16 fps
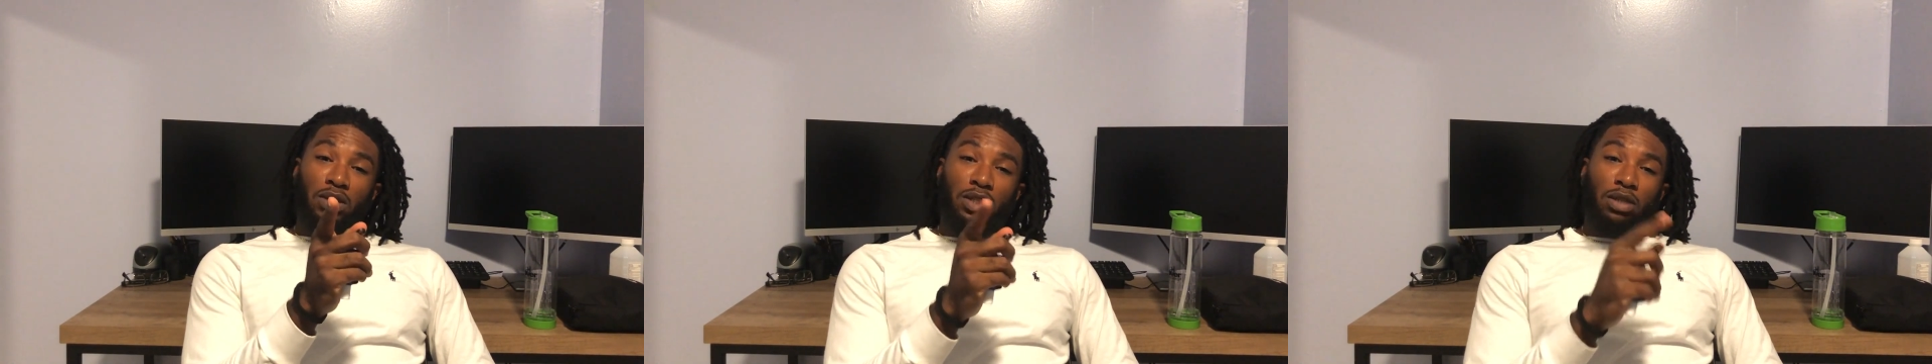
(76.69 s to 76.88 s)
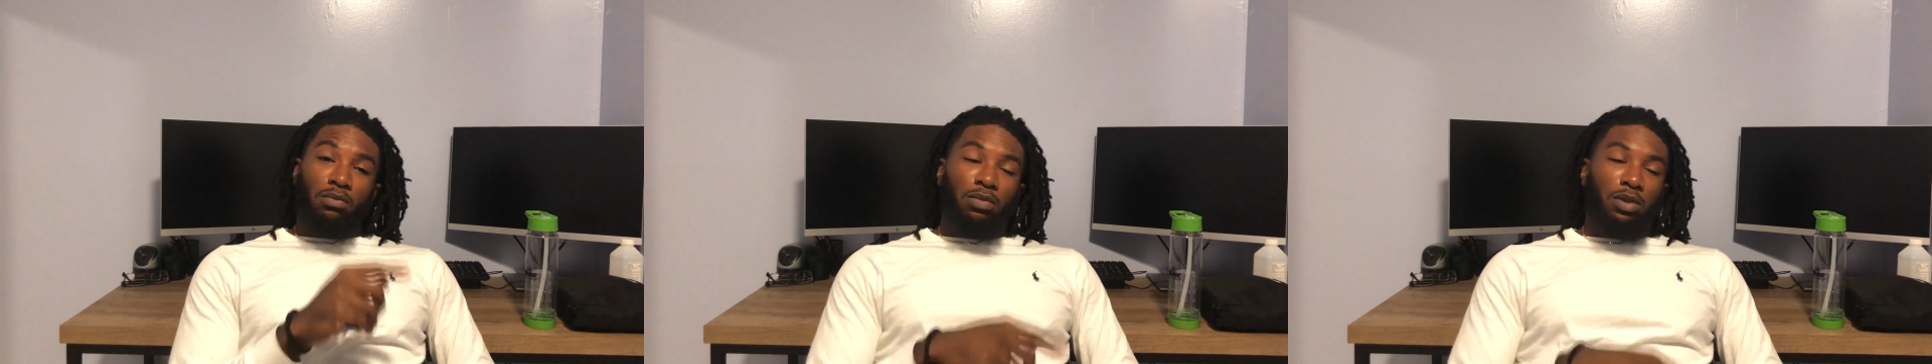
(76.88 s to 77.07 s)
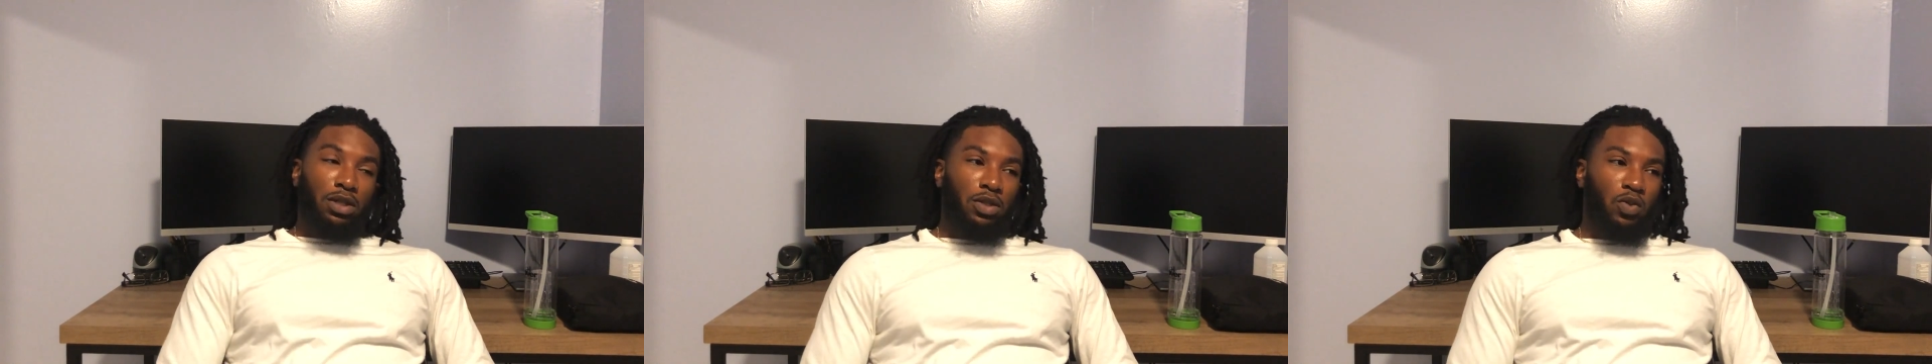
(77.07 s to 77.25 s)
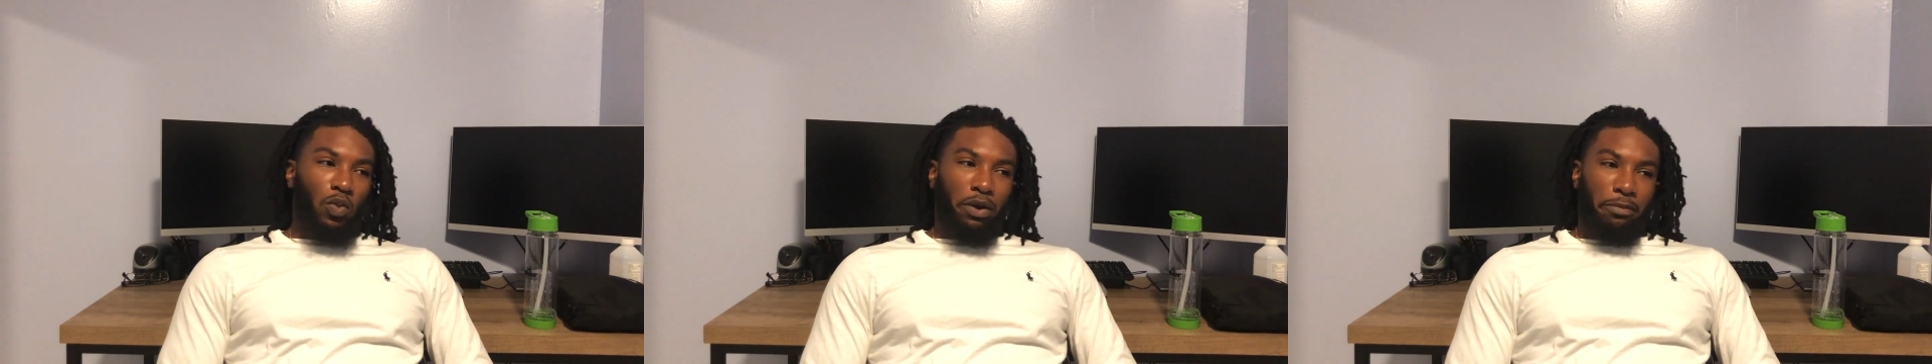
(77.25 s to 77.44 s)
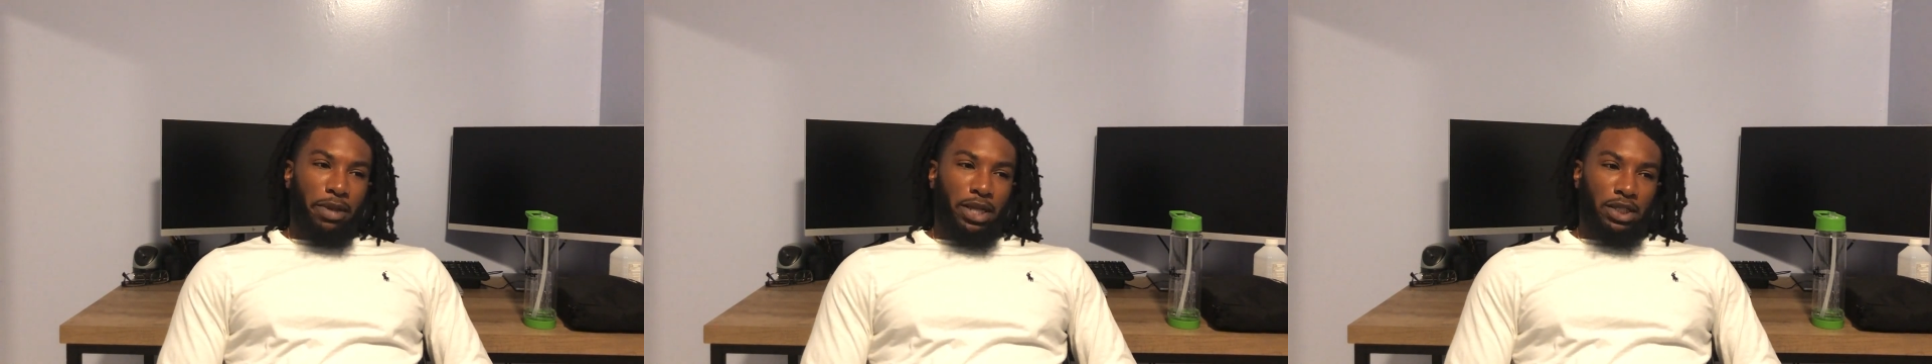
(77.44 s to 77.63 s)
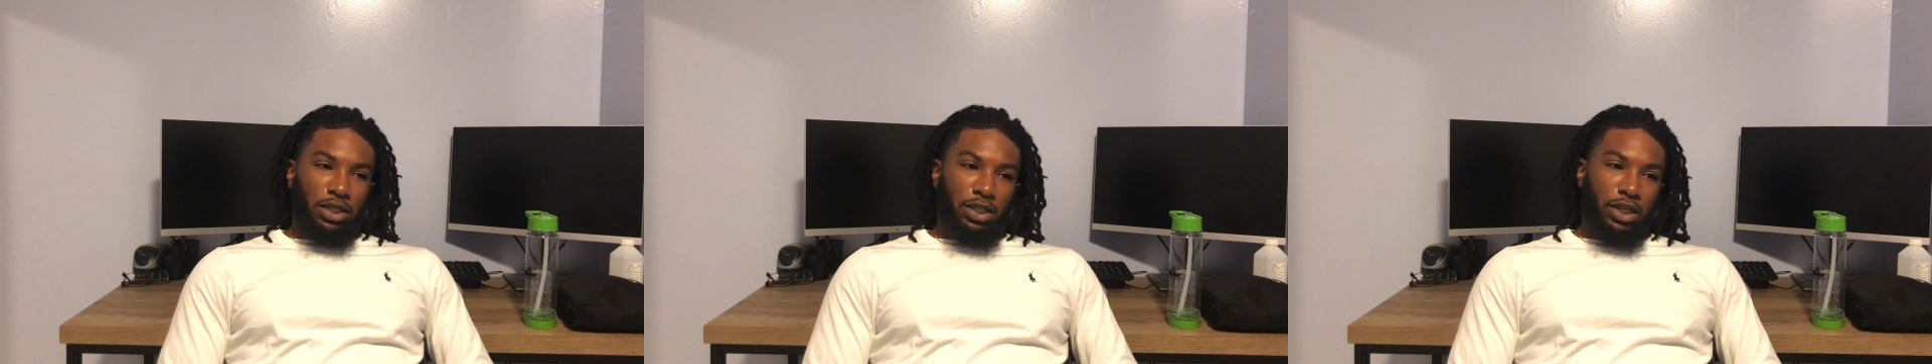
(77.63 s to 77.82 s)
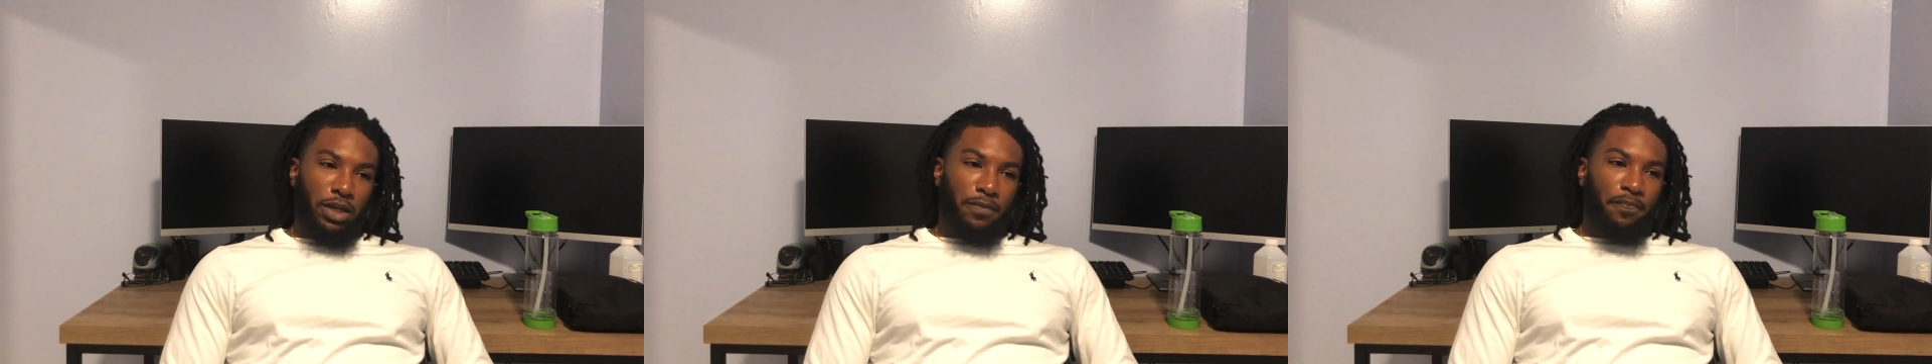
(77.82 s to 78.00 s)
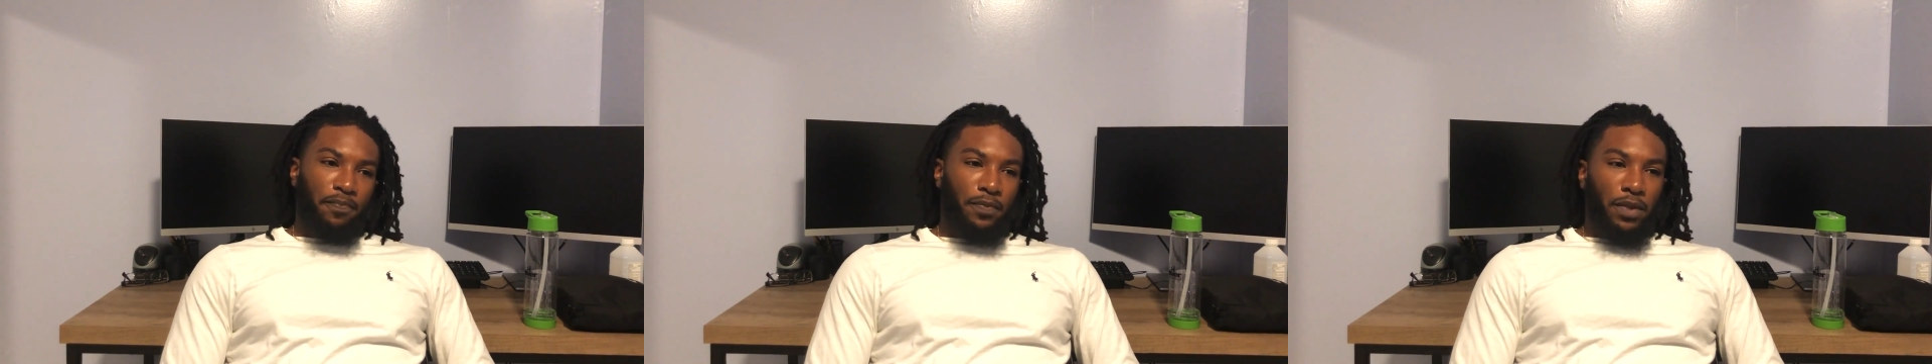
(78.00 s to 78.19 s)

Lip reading: team, is what I meant to say.